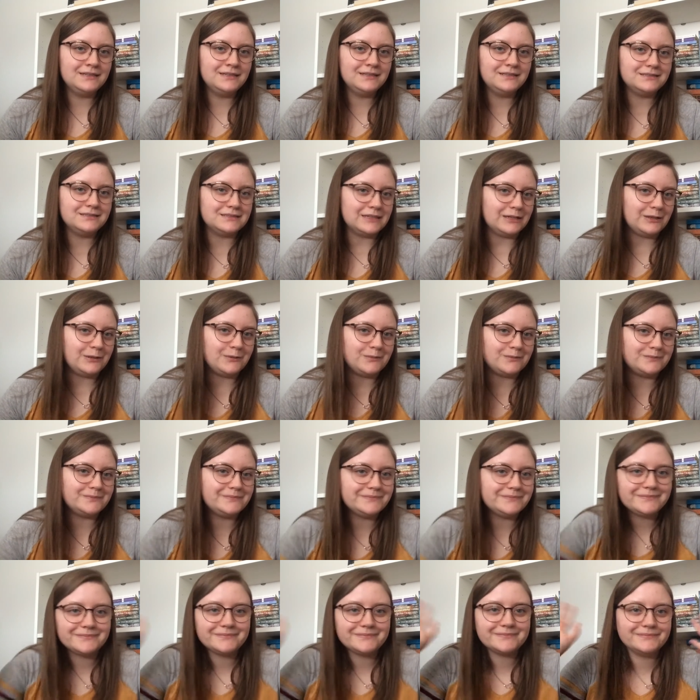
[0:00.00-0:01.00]
So
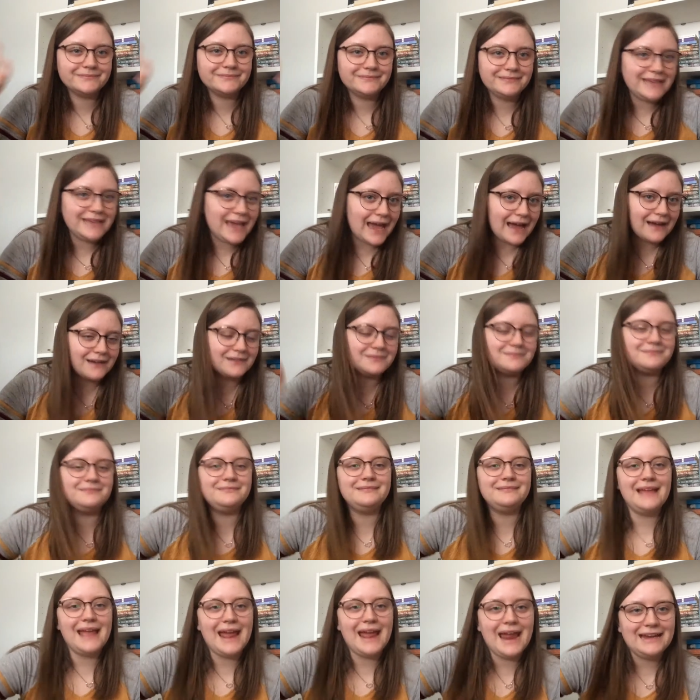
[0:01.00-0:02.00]
yeah,
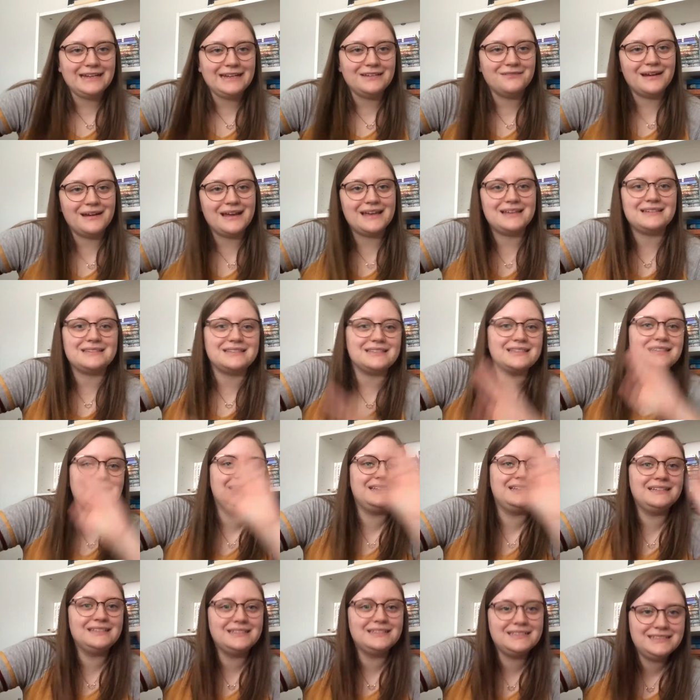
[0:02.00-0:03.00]
anyways,
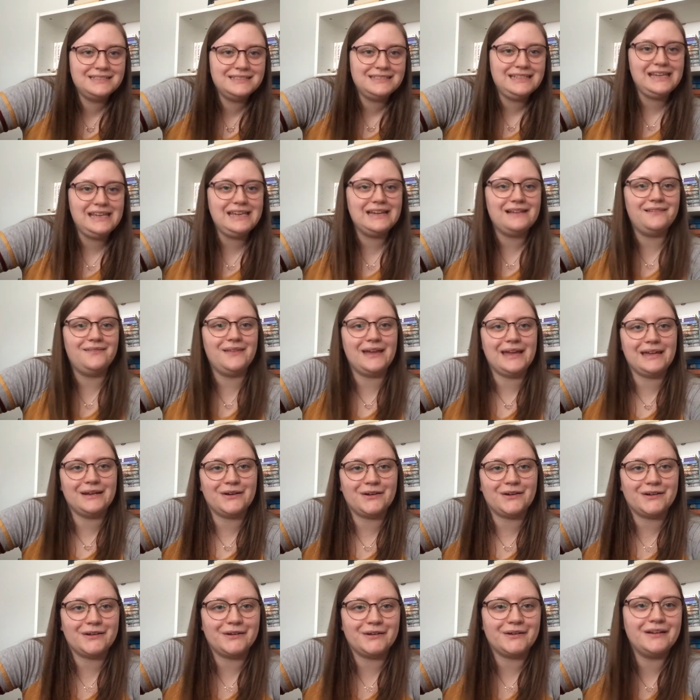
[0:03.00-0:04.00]
see ya
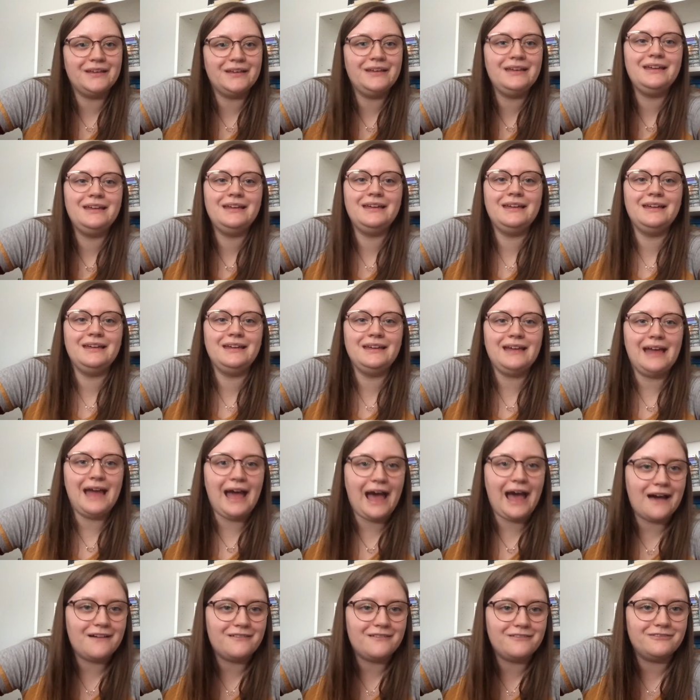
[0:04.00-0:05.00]
later.
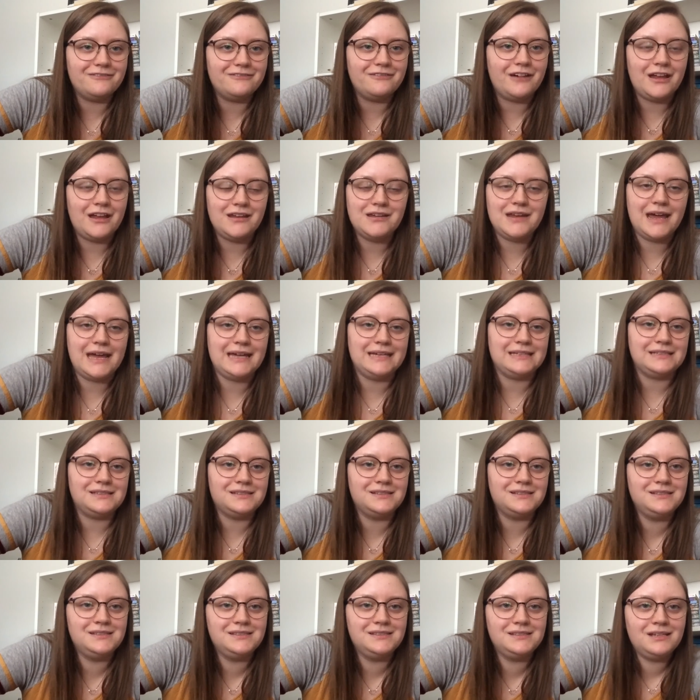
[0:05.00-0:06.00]
Have a
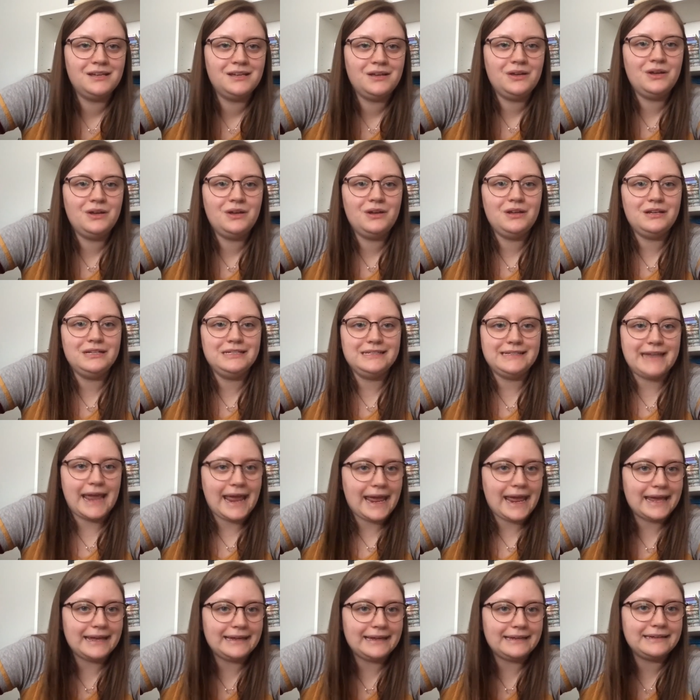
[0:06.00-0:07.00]
nice
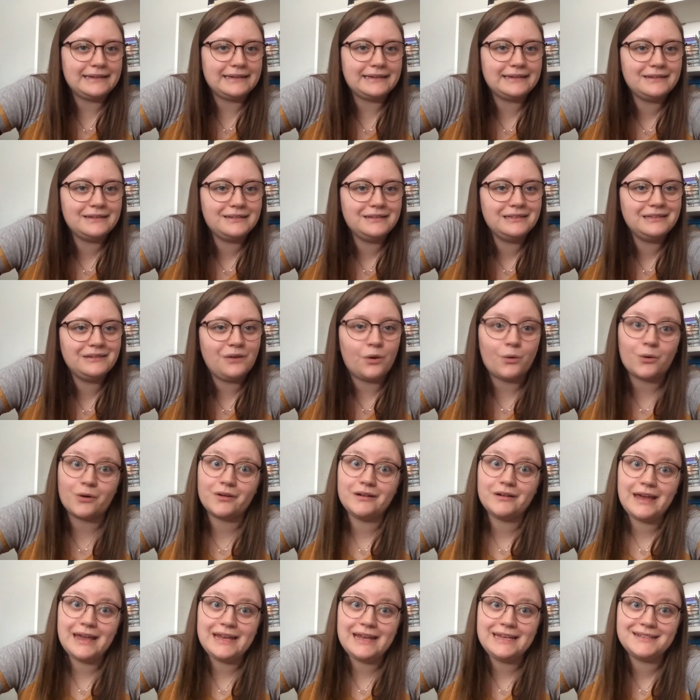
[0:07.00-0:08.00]
day
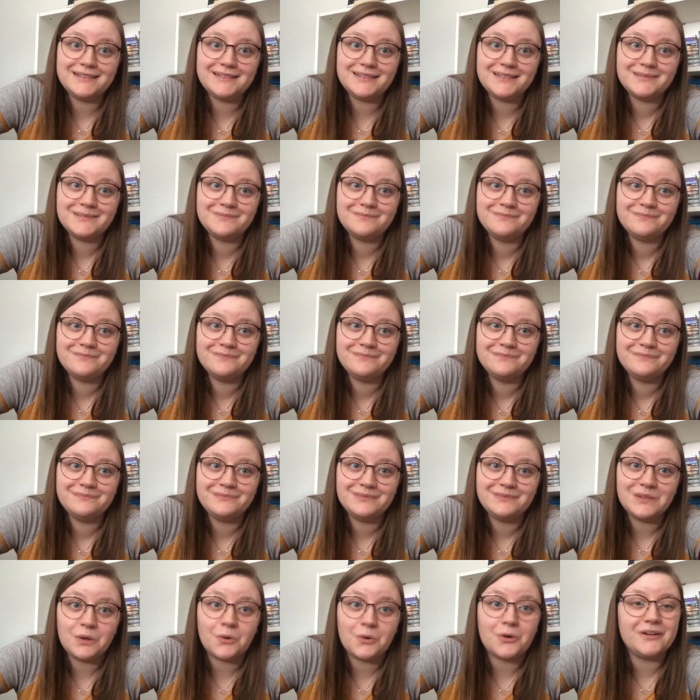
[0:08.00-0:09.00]
or night
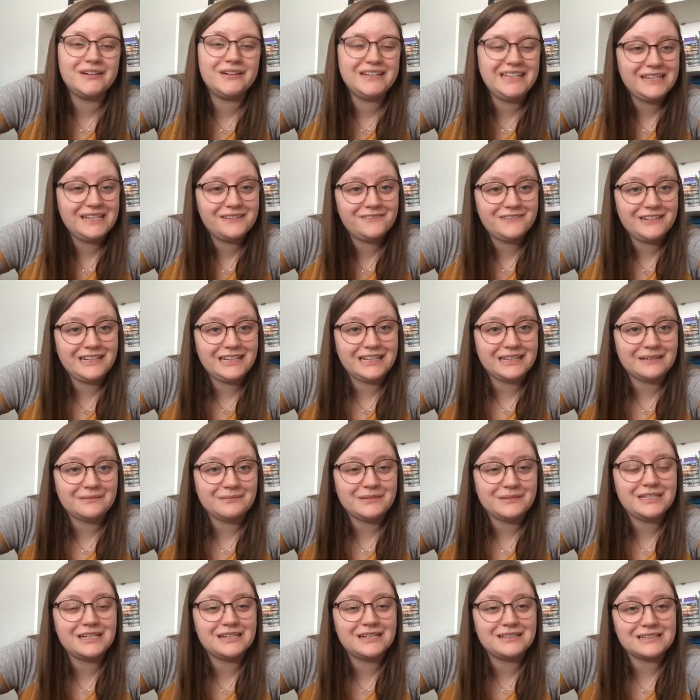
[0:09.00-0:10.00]
or evening,
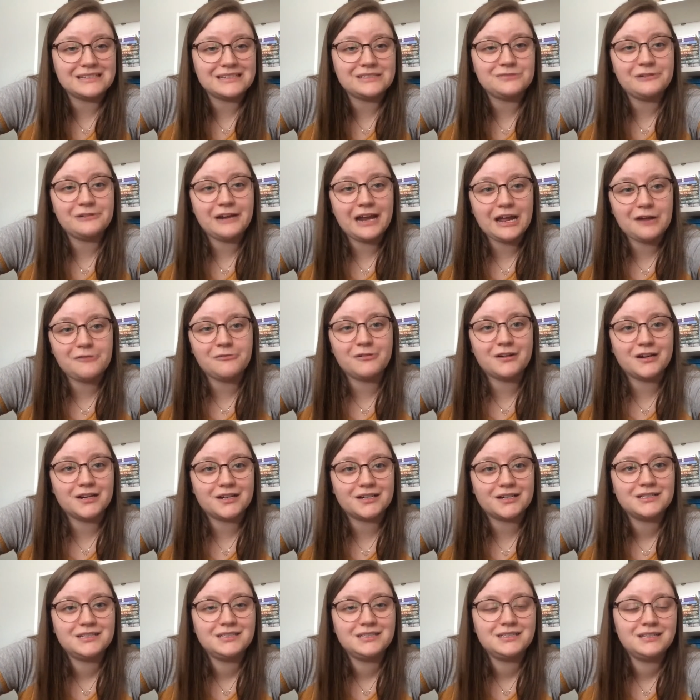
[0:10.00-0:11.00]
because when I
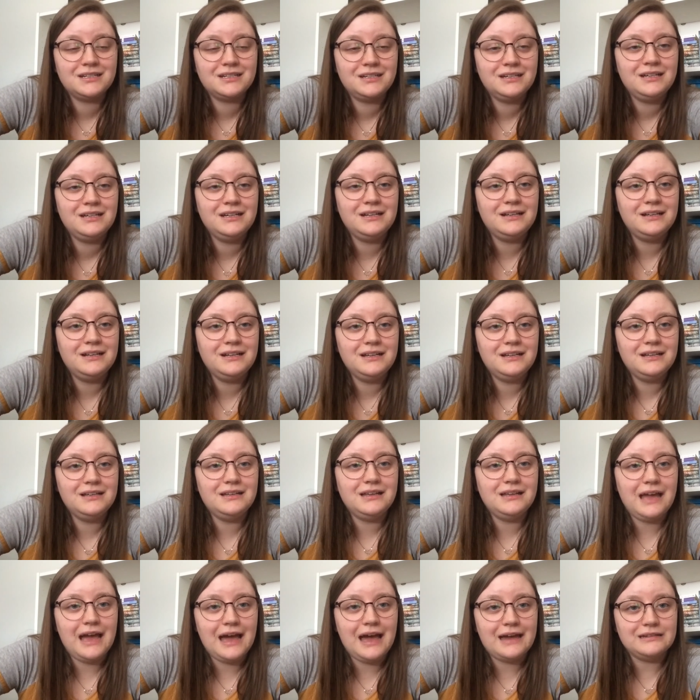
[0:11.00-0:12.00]
worked
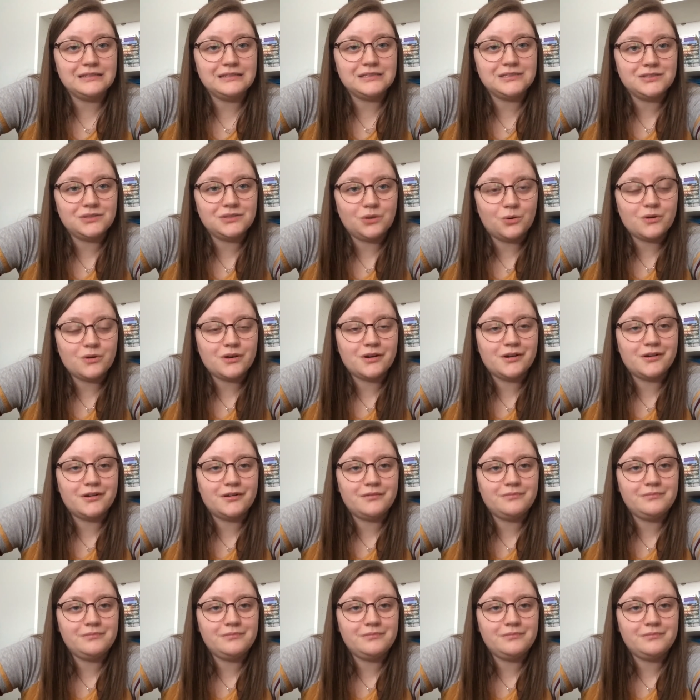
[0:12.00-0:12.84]
at a store,